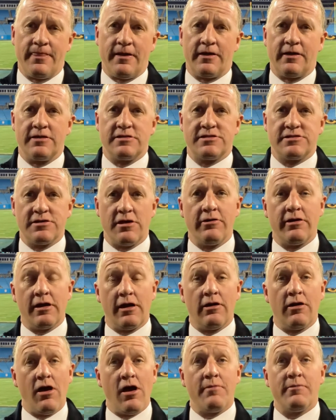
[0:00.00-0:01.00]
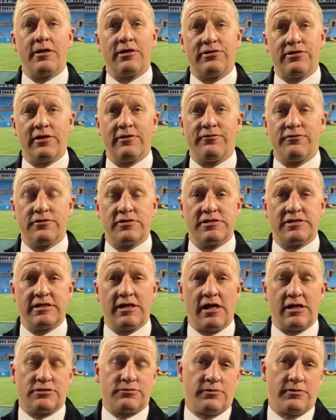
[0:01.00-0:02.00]
The concerning, alarming thing for the
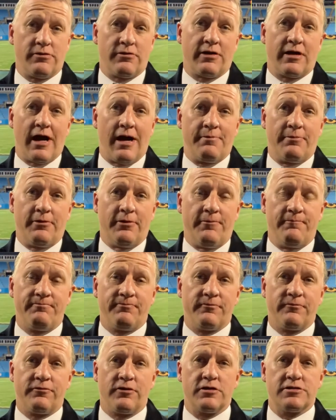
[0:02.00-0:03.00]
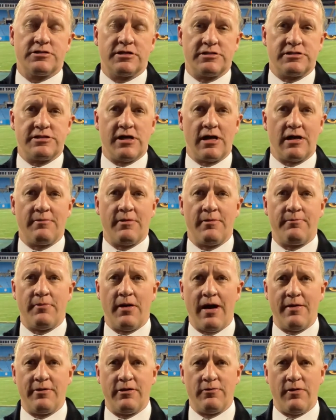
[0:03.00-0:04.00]
Seahawks, well, there are a couple. First, let's talk about
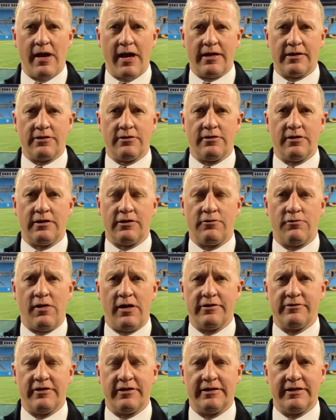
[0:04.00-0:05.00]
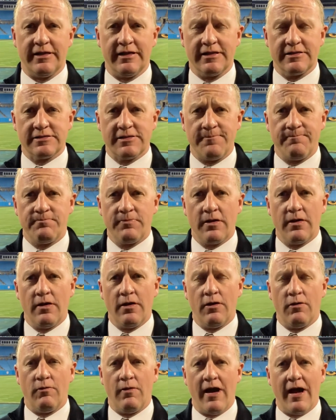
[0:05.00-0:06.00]
Bobby Wagner and Quandre Diggs.
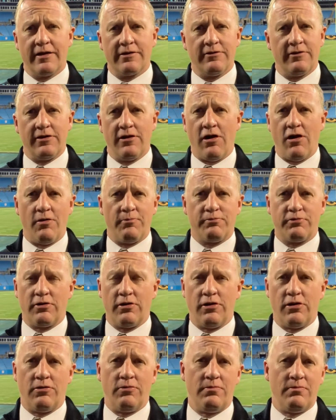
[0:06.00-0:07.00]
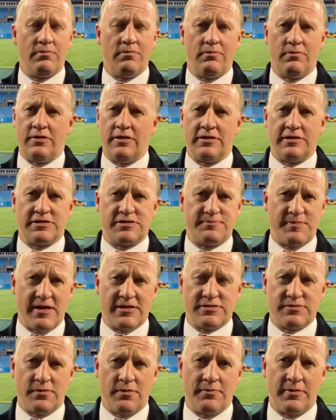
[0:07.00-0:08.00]
Wagner, the all pro,
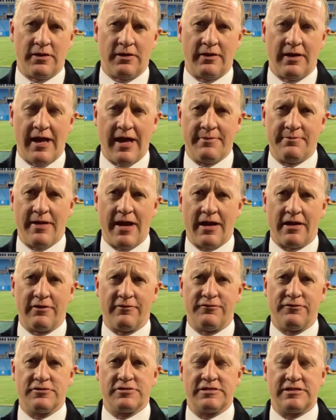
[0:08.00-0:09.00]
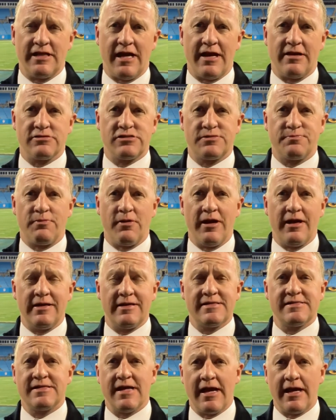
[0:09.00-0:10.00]
indispensable middle linebacker for Seattle,
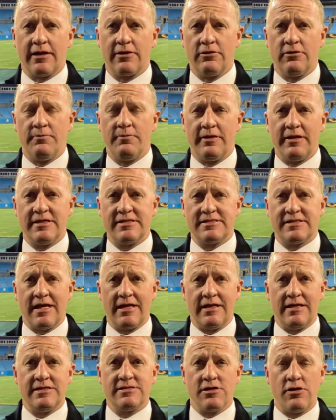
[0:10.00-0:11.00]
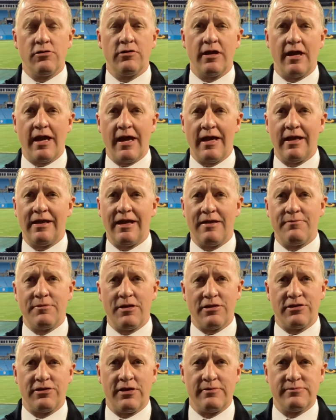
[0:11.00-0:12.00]
sprained his ankle, but he said he's okay. Gave
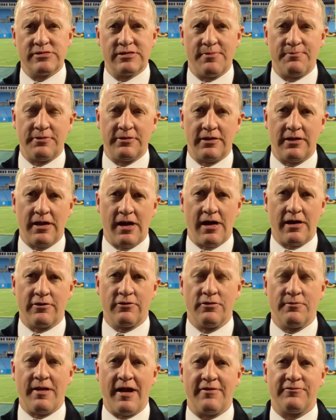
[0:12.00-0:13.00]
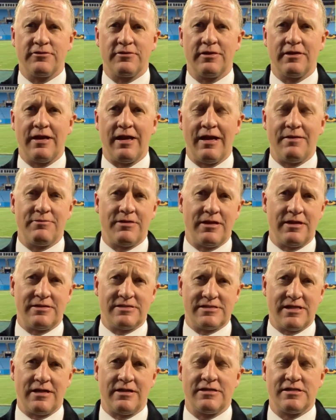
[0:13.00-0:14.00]
me a thumbs up in the locker room after the game. Then he
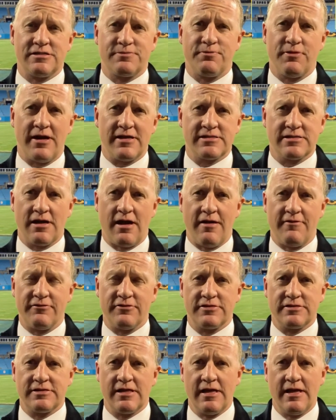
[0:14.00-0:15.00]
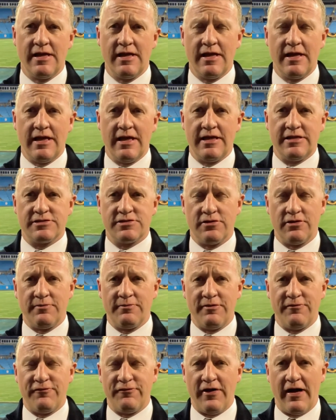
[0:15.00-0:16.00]
said in his press conference, he's going
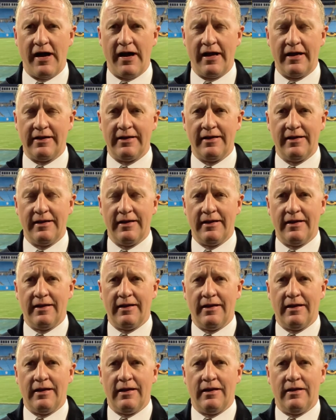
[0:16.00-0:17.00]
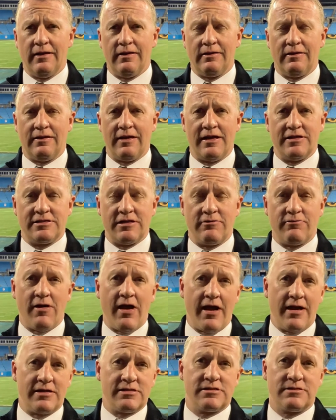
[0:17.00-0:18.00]
to be fine. KJ
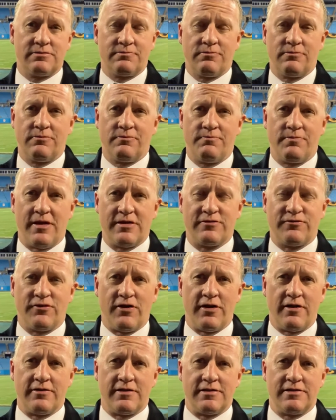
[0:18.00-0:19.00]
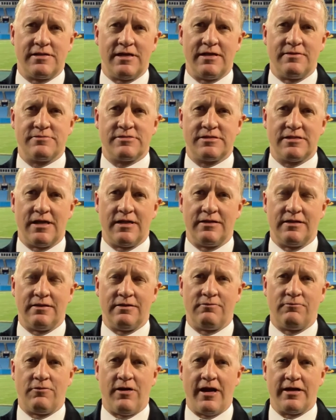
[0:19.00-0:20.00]
Wright, his best friend on the team, said
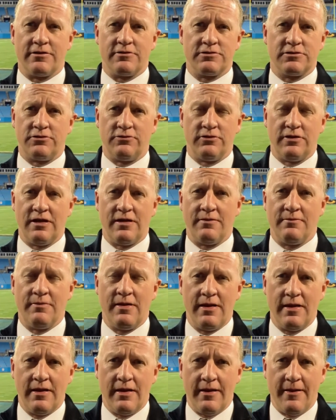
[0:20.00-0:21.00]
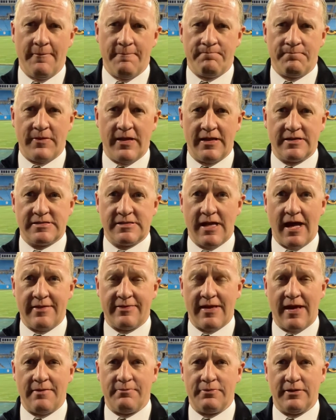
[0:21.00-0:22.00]
that Wagner told him it's
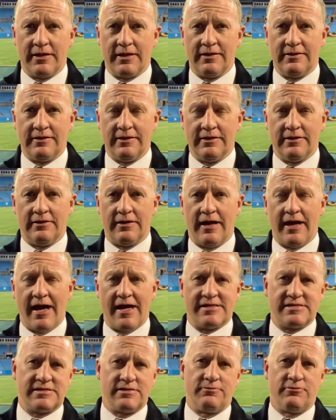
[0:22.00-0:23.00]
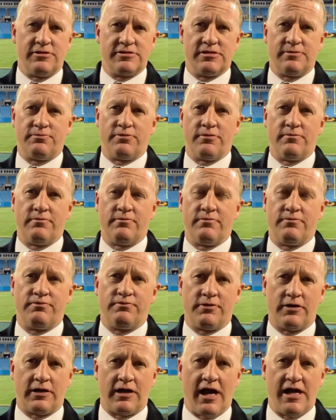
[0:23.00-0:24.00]
not that big a deal. I asked him, was it
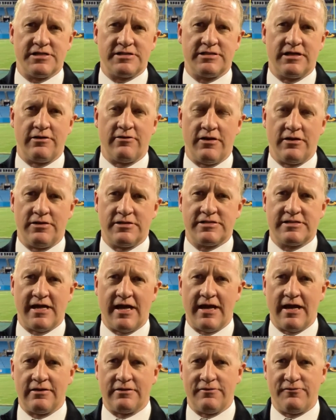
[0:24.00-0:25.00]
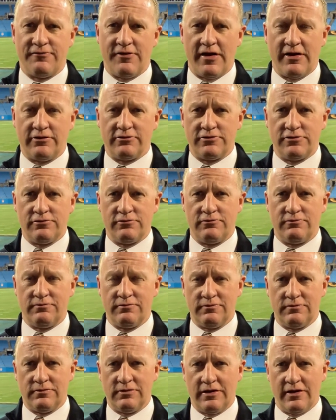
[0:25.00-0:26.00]
precautionary that you sat out the final two
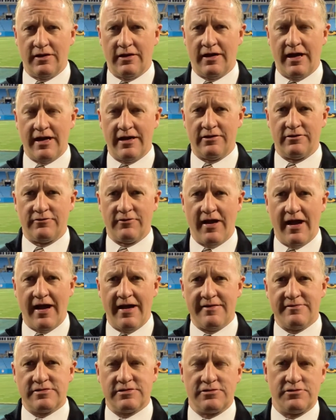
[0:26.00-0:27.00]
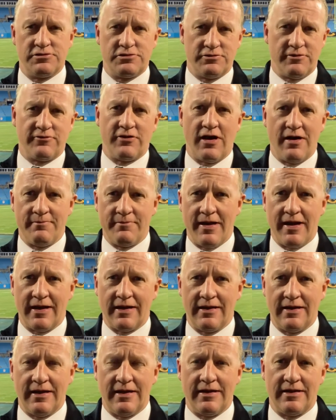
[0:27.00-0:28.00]
Carolina drives? Could you have gone
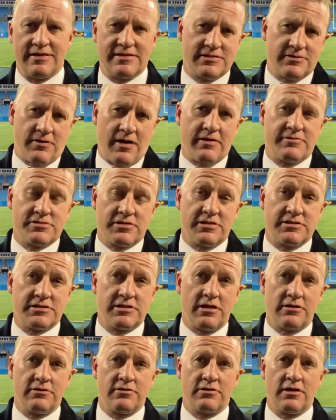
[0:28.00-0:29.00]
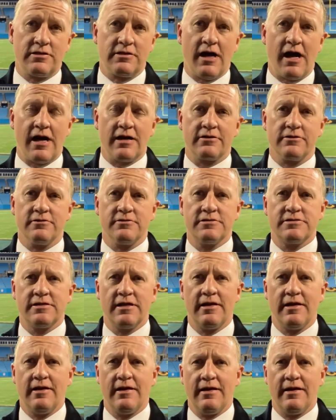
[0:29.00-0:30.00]
back in? And he said, well, I was listening to the doctors